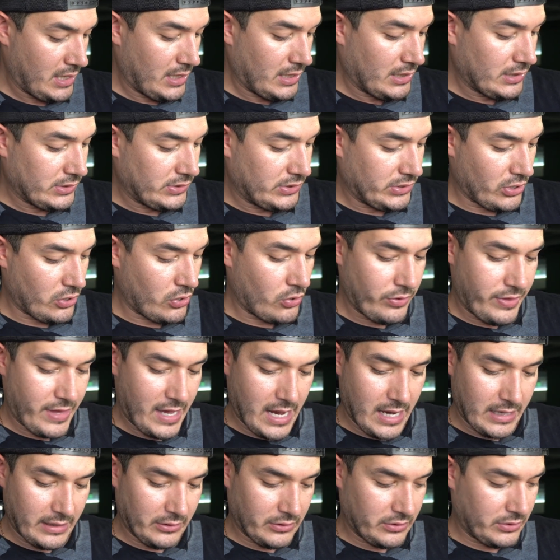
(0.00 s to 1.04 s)
So
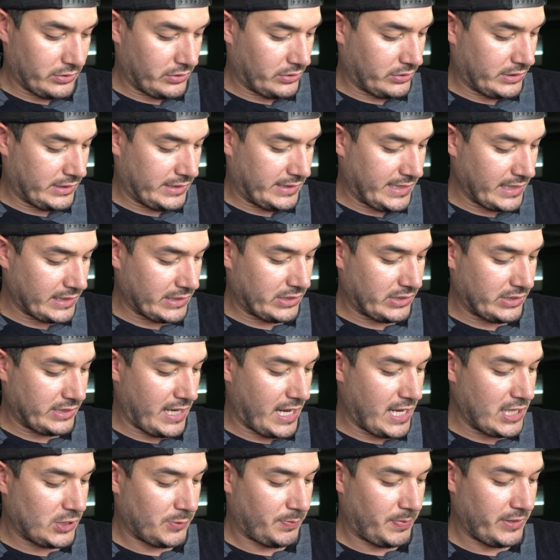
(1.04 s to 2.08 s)
that 6
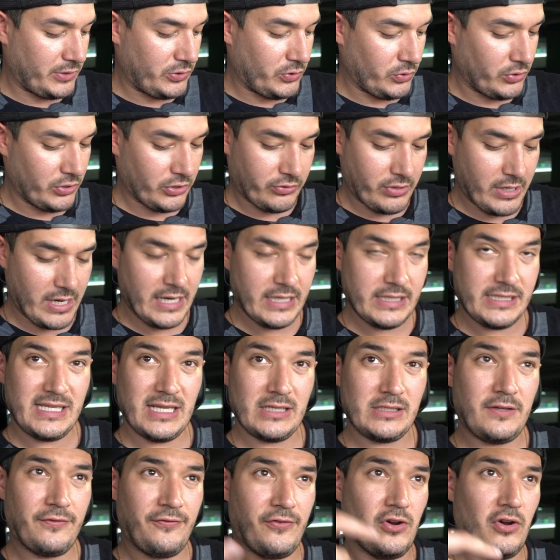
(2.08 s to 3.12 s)
HP tuner credits,
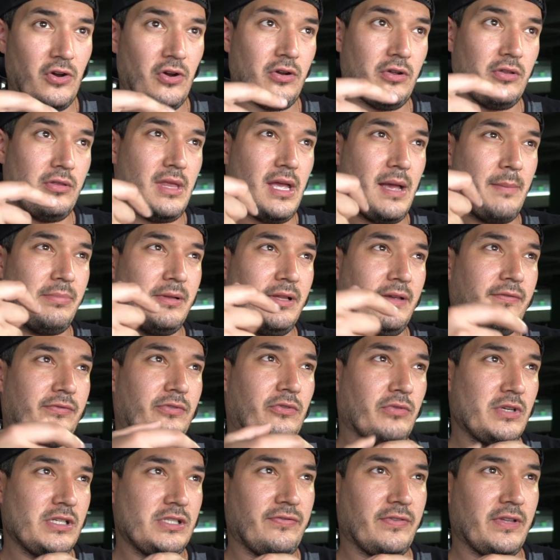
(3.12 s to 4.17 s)
that's for, I believe
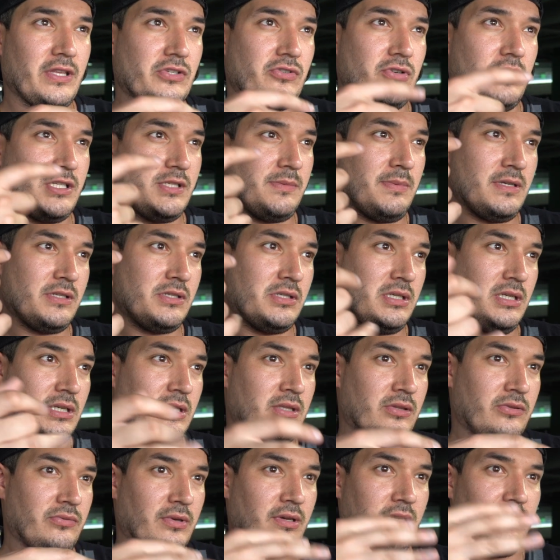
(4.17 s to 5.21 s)
3's for the transmission,
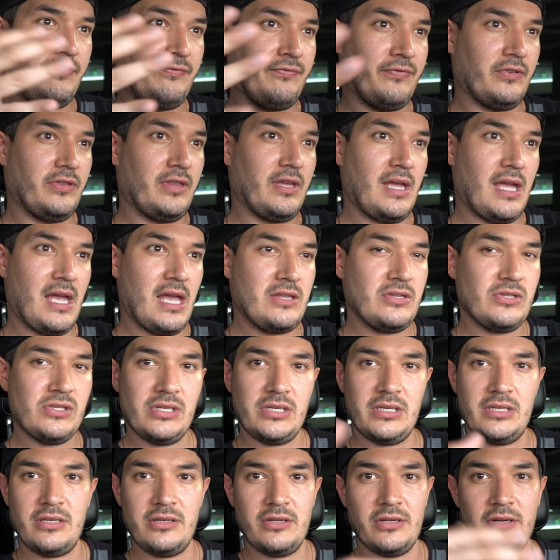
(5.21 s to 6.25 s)
3 for the
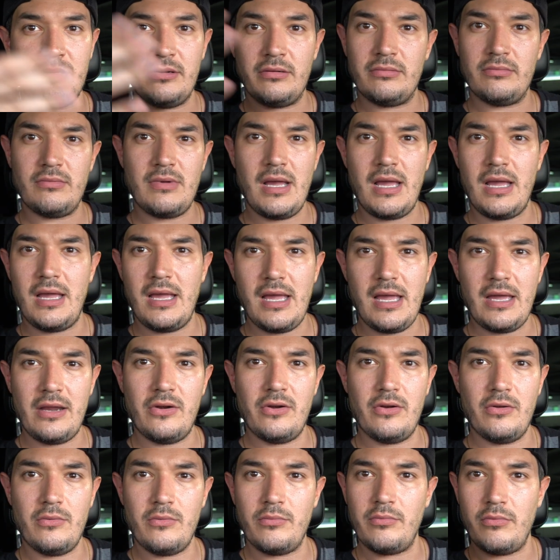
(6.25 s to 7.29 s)
engine, or I
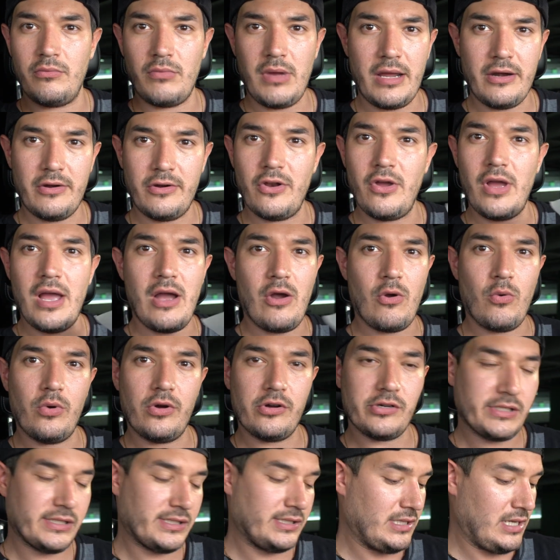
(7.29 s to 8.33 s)
don't know how it
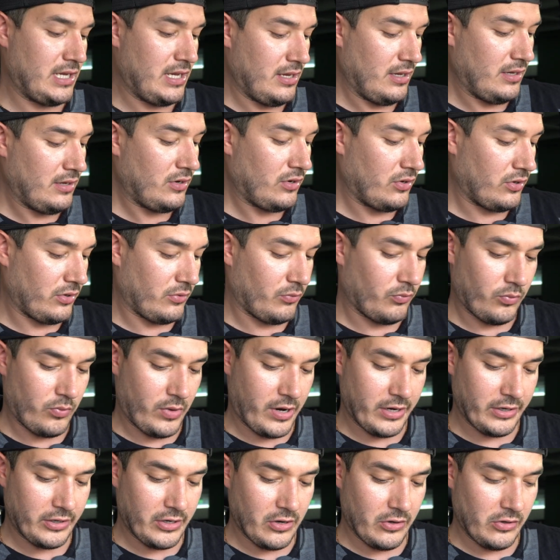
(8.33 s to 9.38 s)
works or where
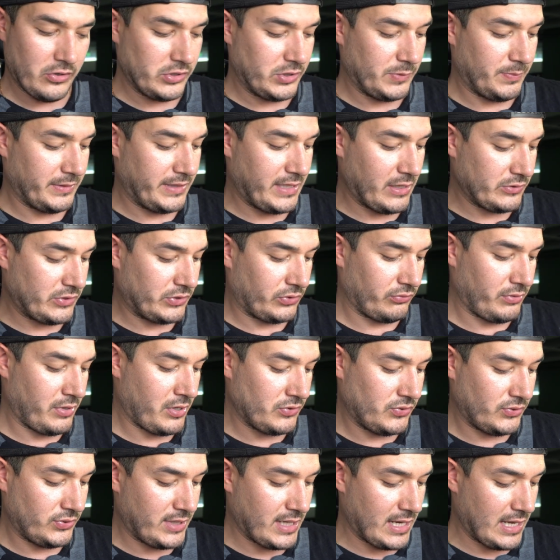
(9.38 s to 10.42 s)
it goes, but that was
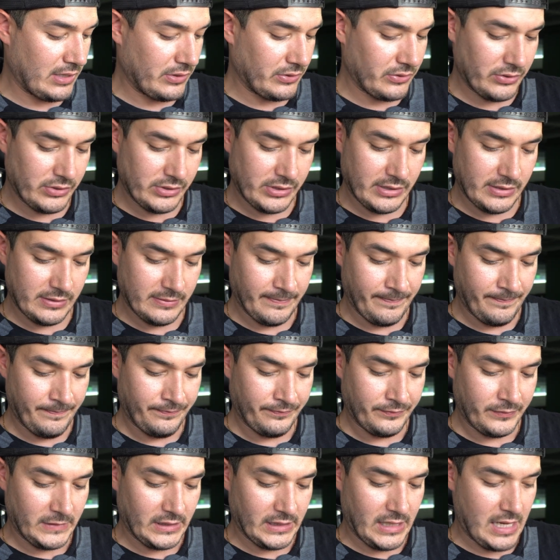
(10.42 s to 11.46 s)
$300.
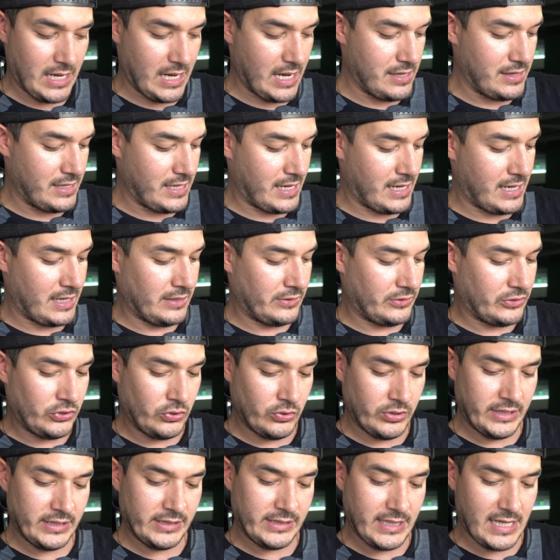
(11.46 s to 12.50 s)
And then
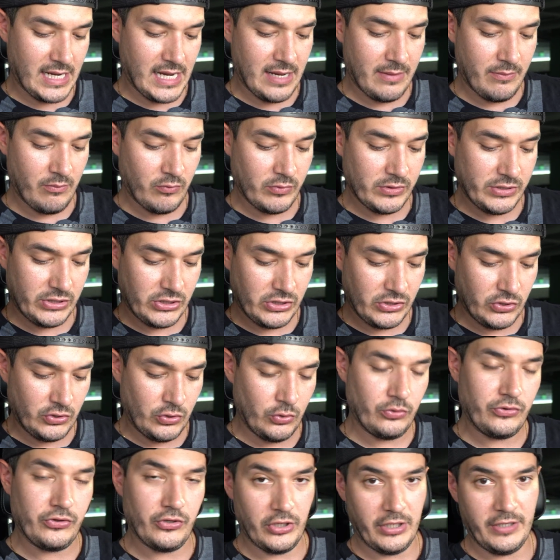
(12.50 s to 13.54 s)
tuning time was
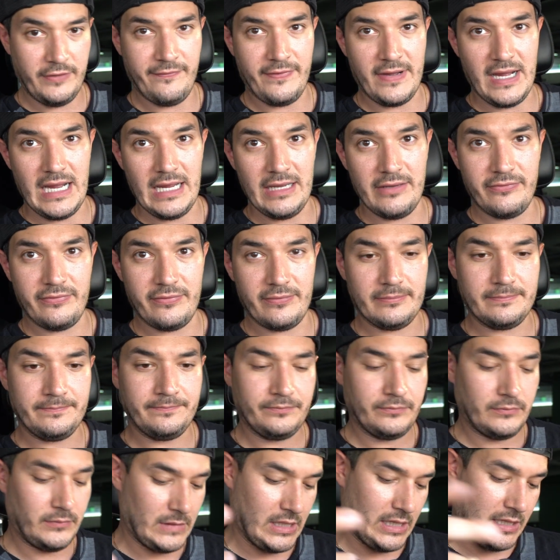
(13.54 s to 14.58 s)

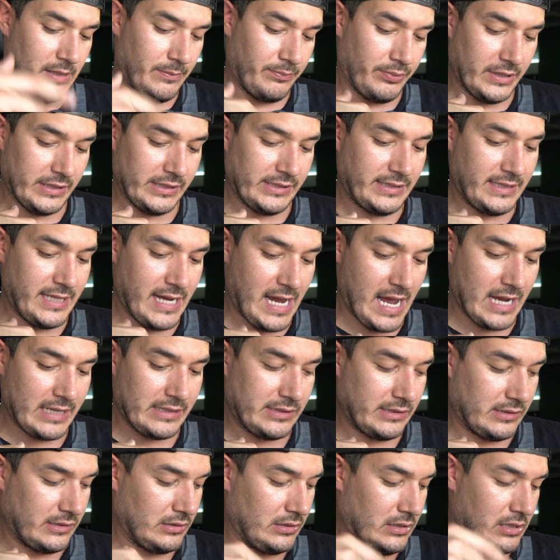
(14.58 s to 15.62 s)
$235, and then plus
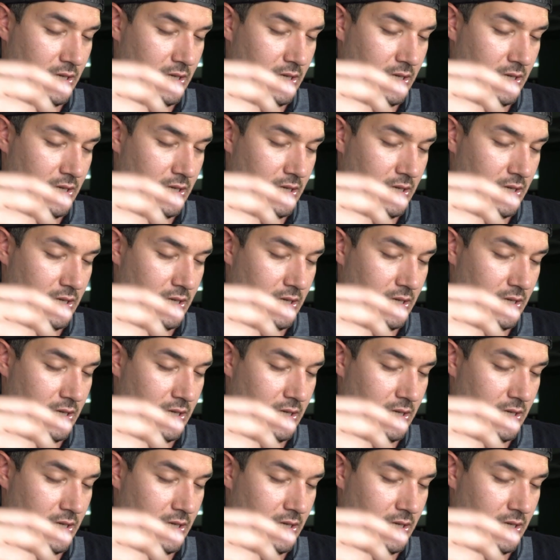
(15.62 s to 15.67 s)
tax.